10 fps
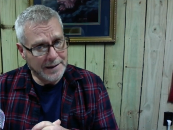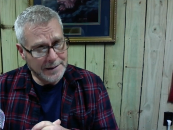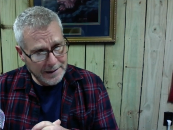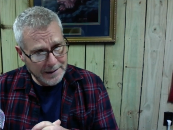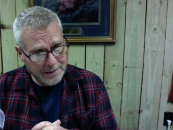
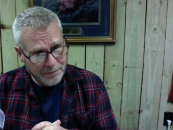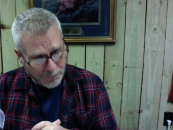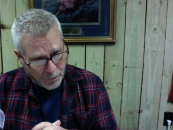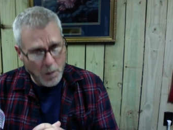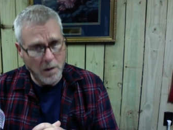that's
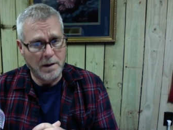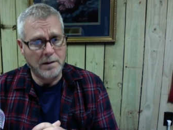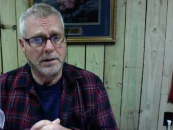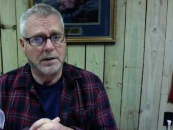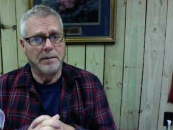
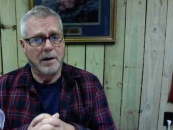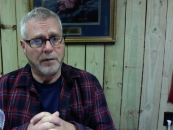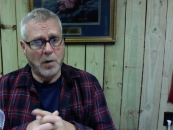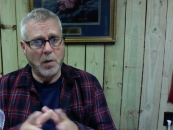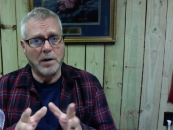for,
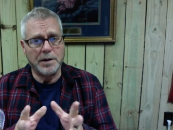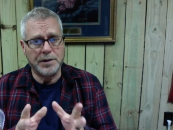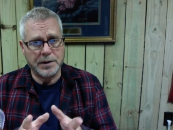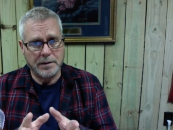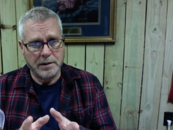of
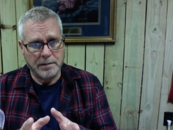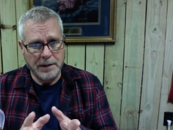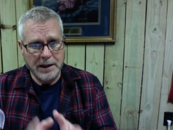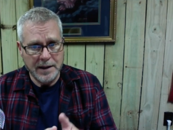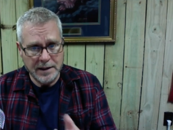course,
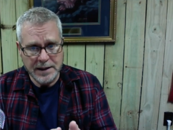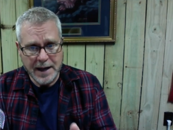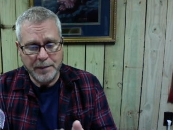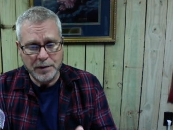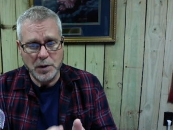many of the
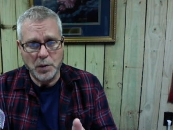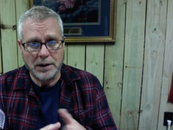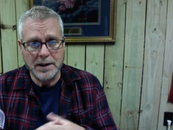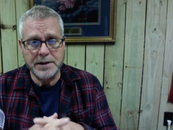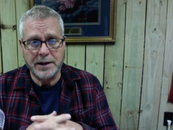disciples who were
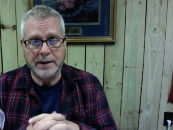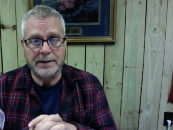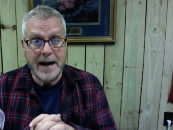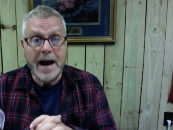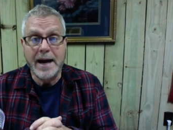
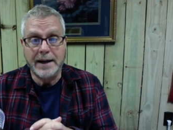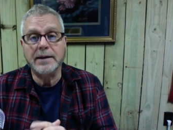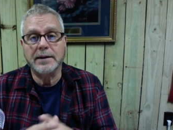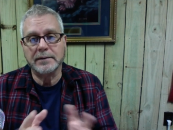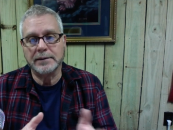listening died.
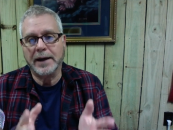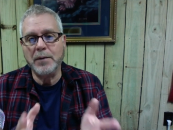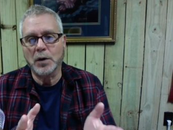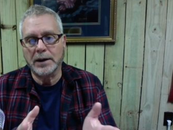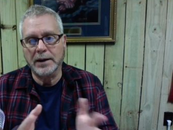They
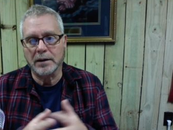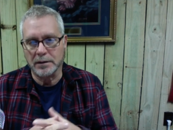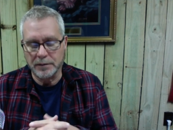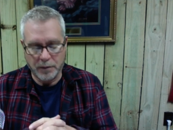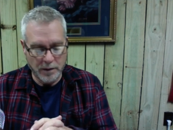were
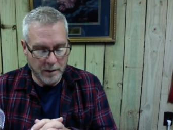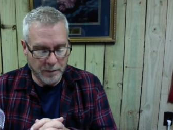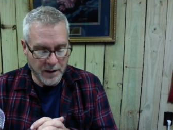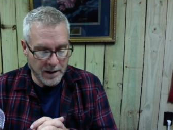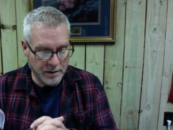killed for their
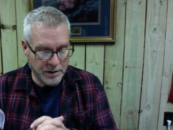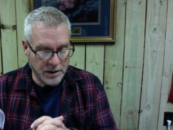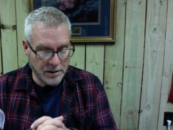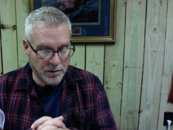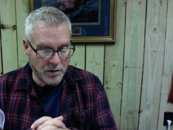faith in
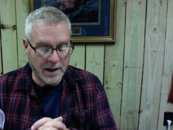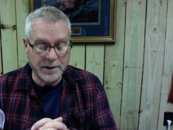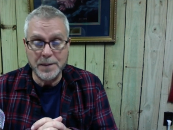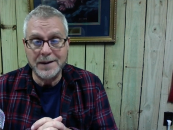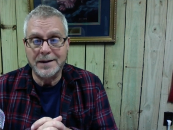Jesus
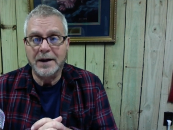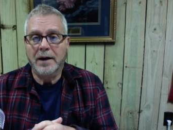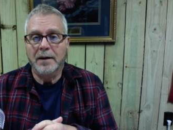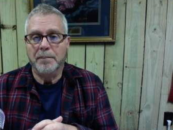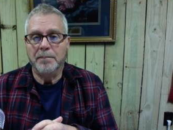Christ. But
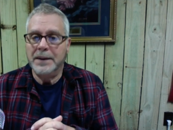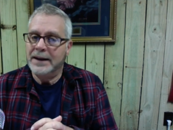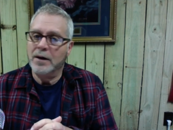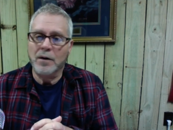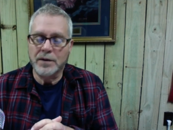
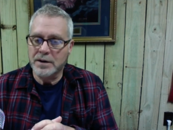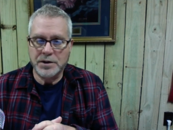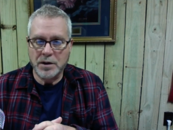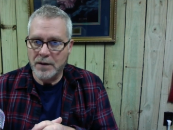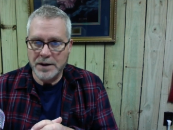many over the
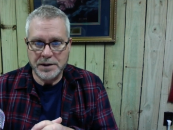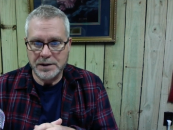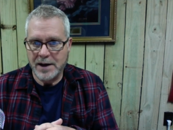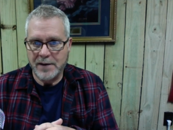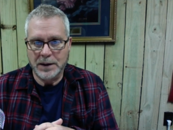
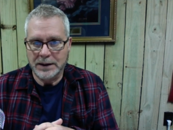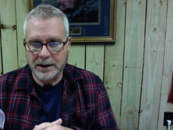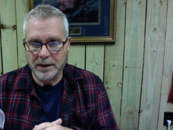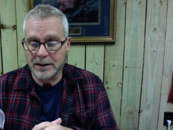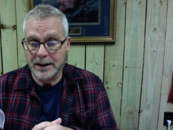generations have been
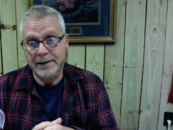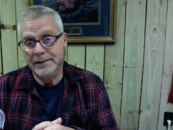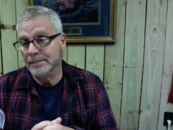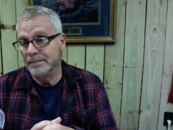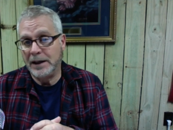killed.
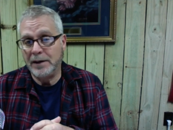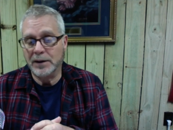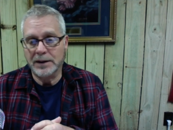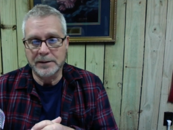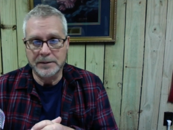And
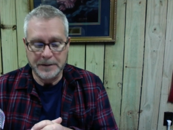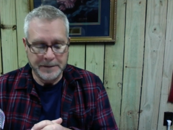even